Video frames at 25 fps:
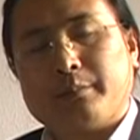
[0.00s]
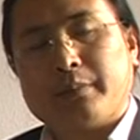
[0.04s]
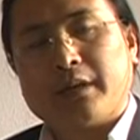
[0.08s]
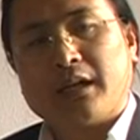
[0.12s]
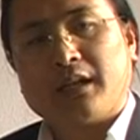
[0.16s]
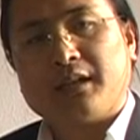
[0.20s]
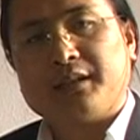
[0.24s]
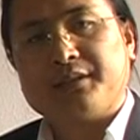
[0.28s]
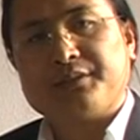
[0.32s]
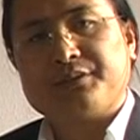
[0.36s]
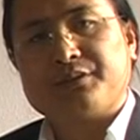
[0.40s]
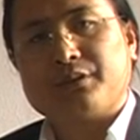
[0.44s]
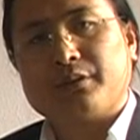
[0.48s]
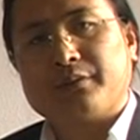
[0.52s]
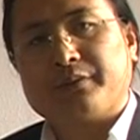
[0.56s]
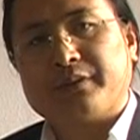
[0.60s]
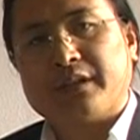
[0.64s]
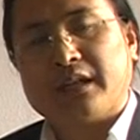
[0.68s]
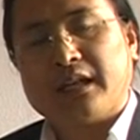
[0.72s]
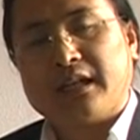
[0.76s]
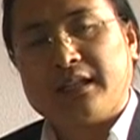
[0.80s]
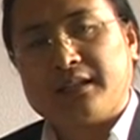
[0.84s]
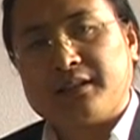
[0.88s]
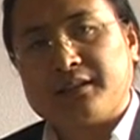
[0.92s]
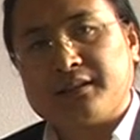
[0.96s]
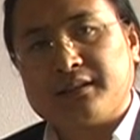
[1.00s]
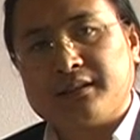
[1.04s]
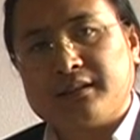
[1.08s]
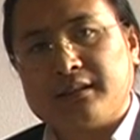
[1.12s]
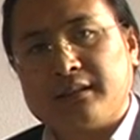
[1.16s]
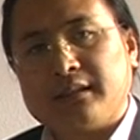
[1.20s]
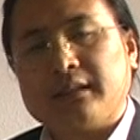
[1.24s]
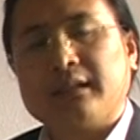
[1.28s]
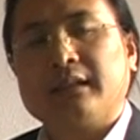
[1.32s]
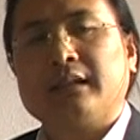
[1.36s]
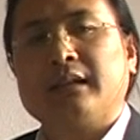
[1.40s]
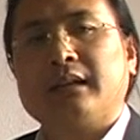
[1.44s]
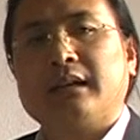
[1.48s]
balance of the energy,
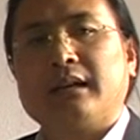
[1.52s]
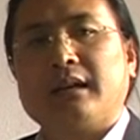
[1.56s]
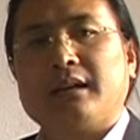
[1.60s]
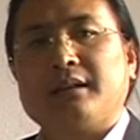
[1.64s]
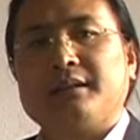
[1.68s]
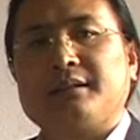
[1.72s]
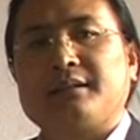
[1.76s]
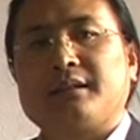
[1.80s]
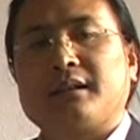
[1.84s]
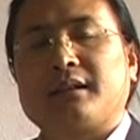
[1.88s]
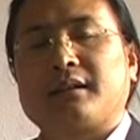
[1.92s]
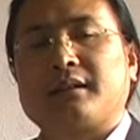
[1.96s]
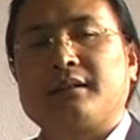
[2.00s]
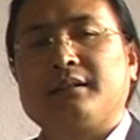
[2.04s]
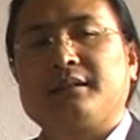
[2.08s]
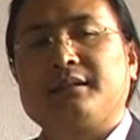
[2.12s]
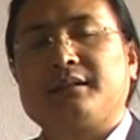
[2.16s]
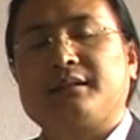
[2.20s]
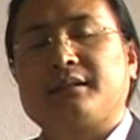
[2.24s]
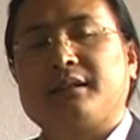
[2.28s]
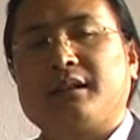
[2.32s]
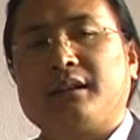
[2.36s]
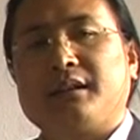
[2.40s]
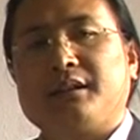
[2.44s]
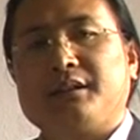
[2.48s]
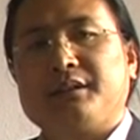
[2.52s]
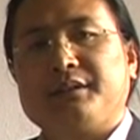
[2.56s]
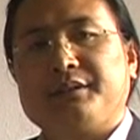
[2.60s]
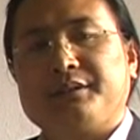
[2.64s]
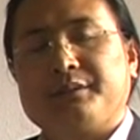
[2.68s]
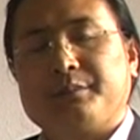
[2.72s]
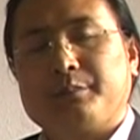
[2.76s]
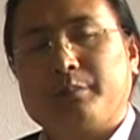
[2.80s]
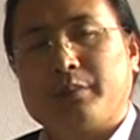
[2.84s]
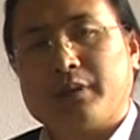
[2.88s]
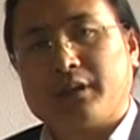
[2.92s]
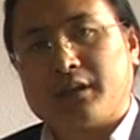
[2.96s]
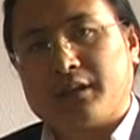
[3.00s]
and second stage is
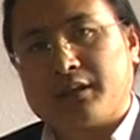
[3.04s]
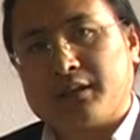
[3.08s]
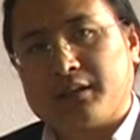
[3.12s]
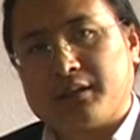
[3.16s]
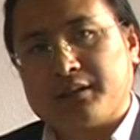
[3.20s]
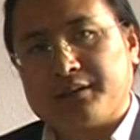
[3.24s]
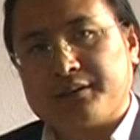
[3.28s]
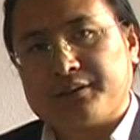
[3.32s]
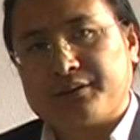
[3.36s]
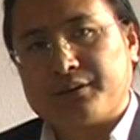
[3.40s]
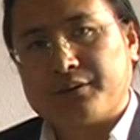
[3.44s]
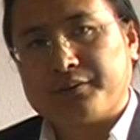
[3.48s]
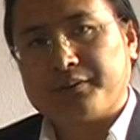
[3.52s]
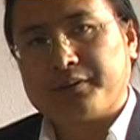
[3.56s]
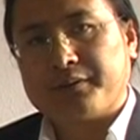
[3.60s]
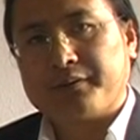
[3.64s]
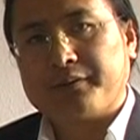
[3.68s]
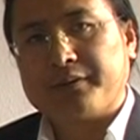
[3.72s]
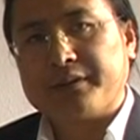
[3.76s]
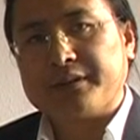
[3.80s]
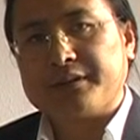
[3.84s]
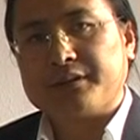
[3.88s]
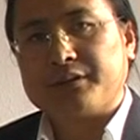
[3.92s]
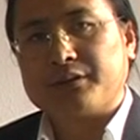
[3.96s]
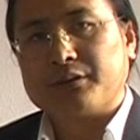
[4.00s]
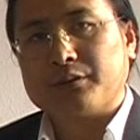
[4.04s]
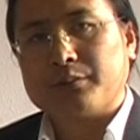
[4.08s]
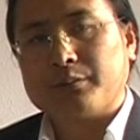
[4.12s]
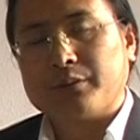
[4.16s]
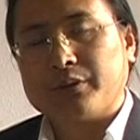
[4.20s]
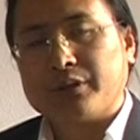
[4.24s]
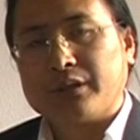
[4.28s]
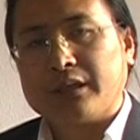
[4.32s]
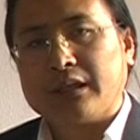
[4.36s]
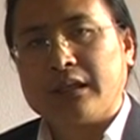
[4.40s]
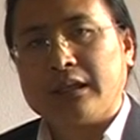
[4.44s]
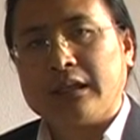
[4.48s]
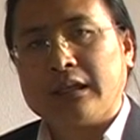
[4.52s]
balance of the physical
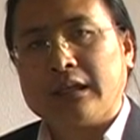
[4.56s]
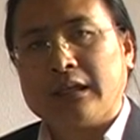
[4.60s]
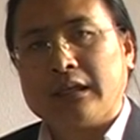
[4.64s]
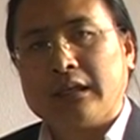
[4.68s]
body,